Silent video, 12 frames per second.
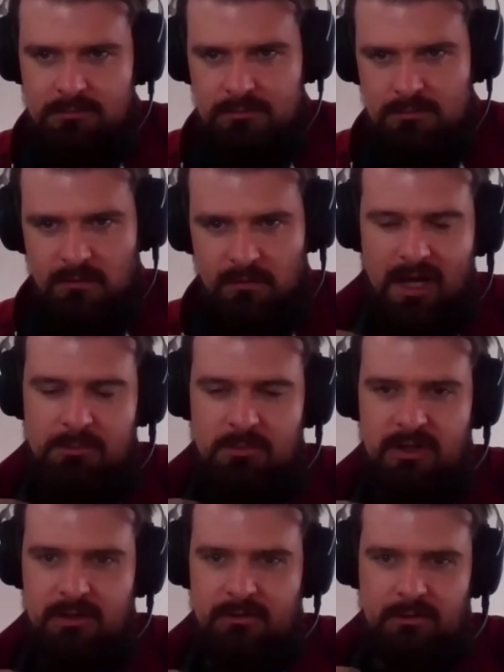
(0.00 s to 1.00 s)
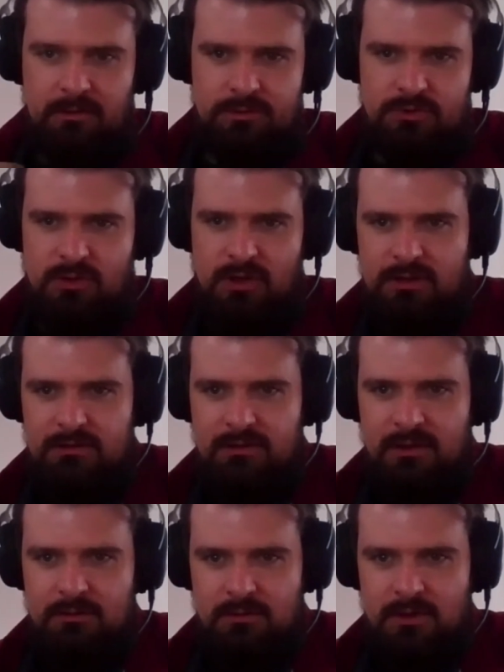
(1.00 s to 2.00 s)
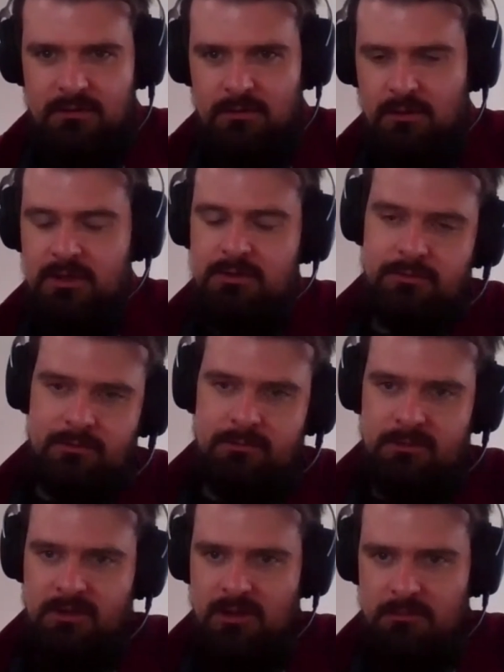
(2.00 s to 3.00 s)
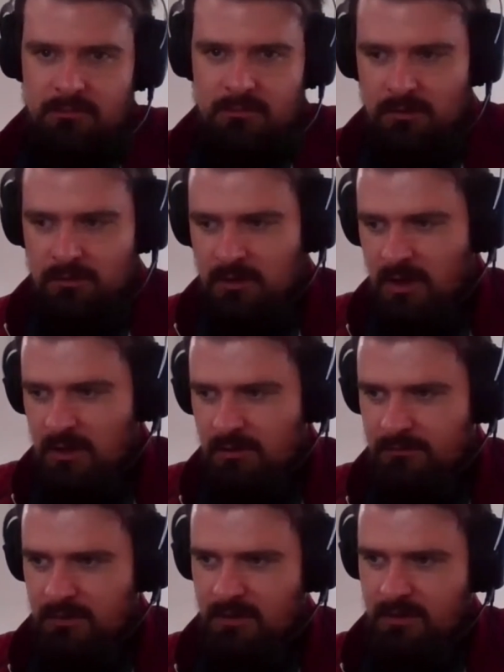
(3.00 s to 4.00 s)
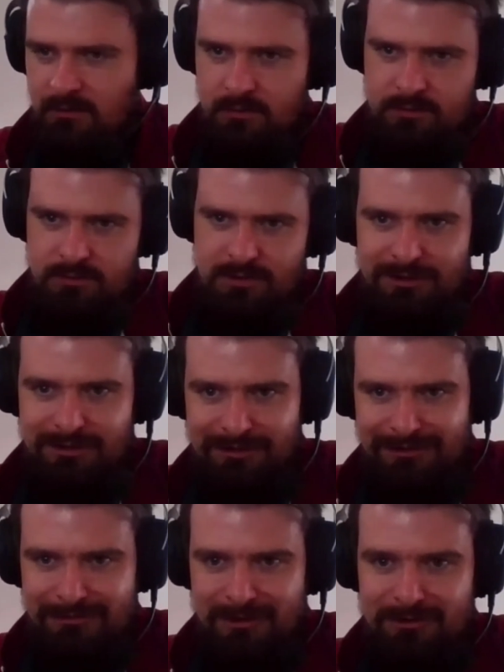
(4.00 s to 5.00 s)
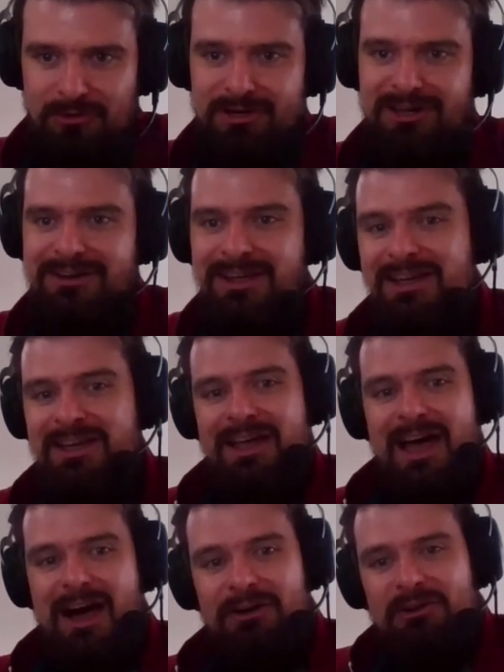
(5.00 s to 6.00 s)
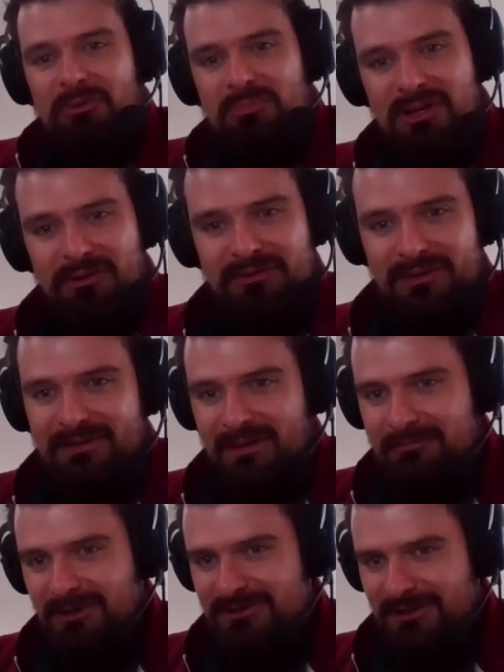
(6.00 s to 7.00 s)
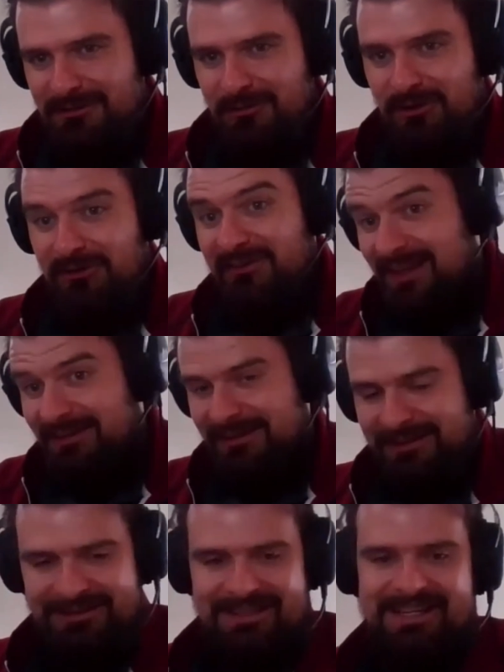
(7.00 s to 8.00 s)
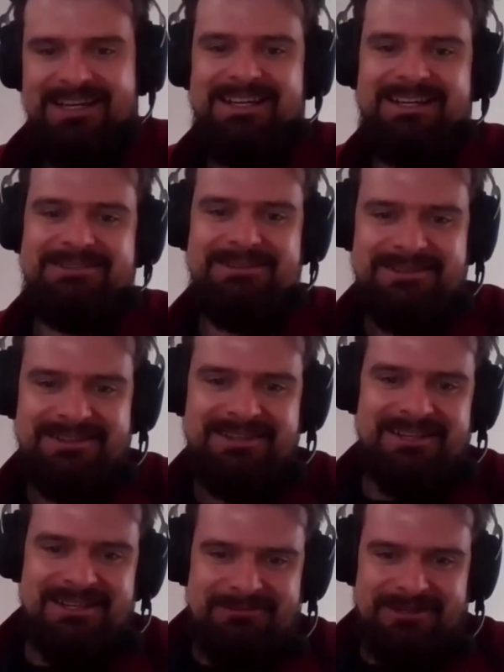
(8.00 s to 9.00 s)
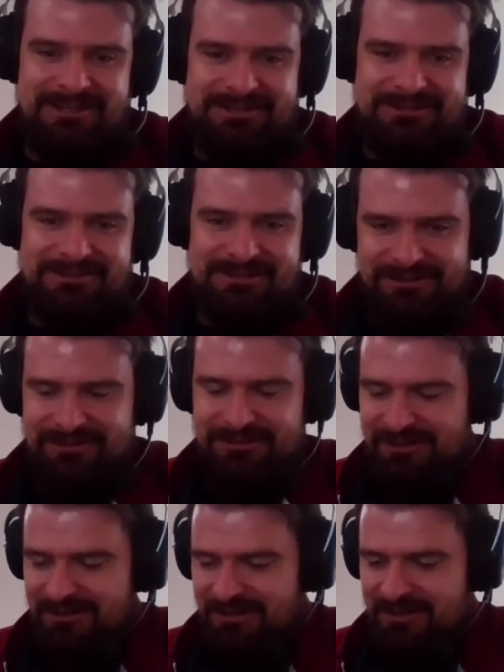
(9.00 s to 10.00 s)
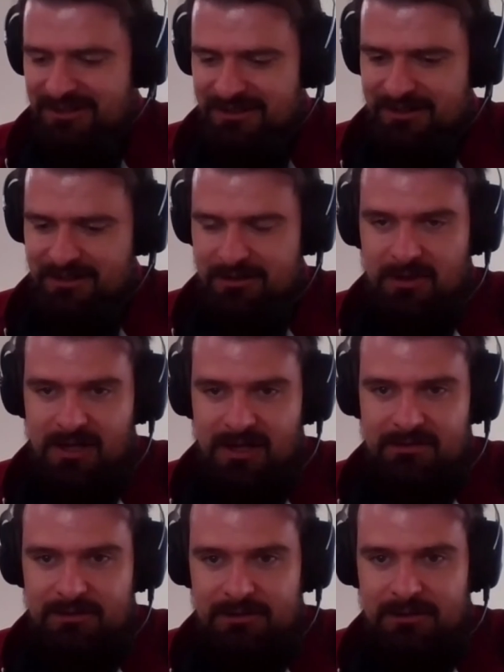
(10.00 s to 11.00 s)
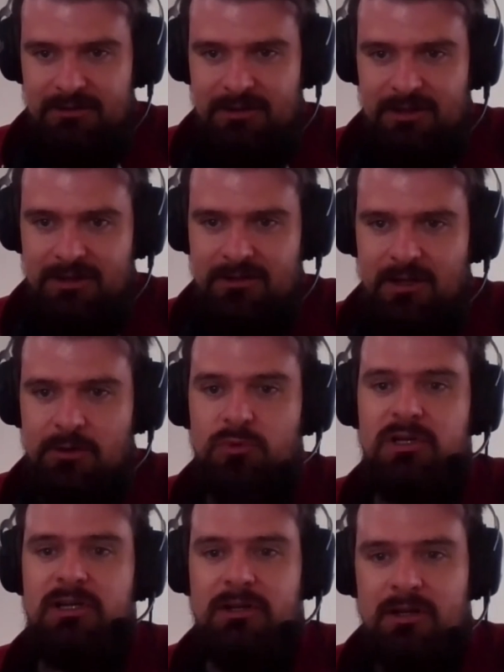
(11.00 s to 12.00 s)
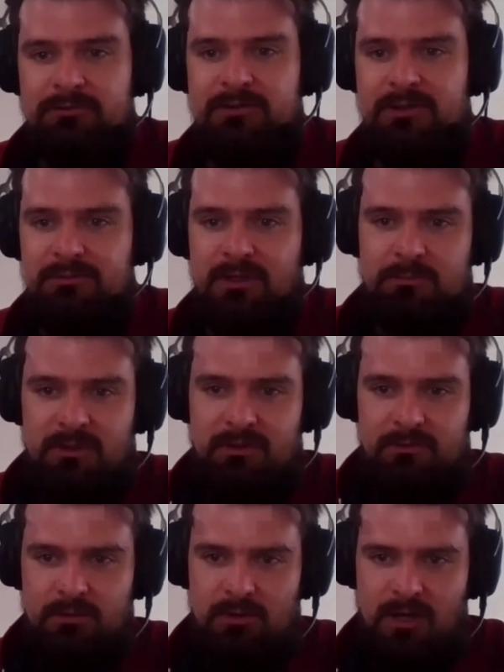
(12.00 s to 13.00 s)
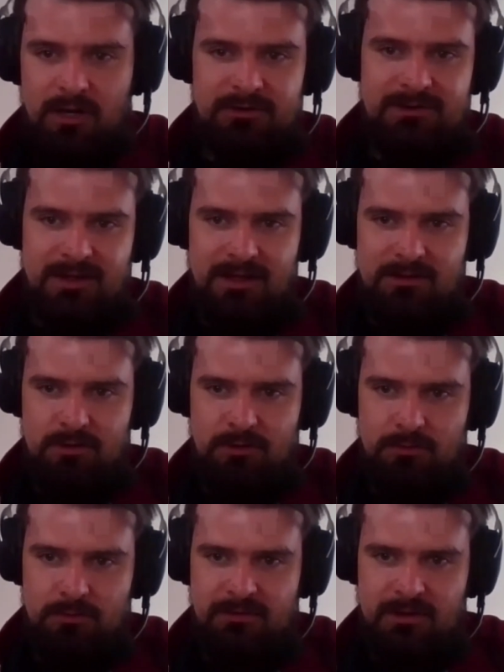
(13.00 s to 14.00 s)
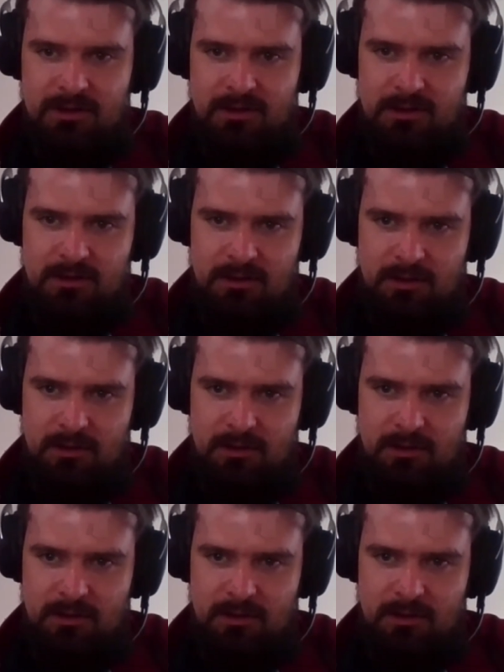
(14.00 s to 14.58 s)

So I'm a solution architect, right? So I used to be, I'm now head of the solution architect team. I don't get out on POCs that much anymore, sadly, but I used to do it in the past a lot, and I really loved it, right? Because you're out there, you're with the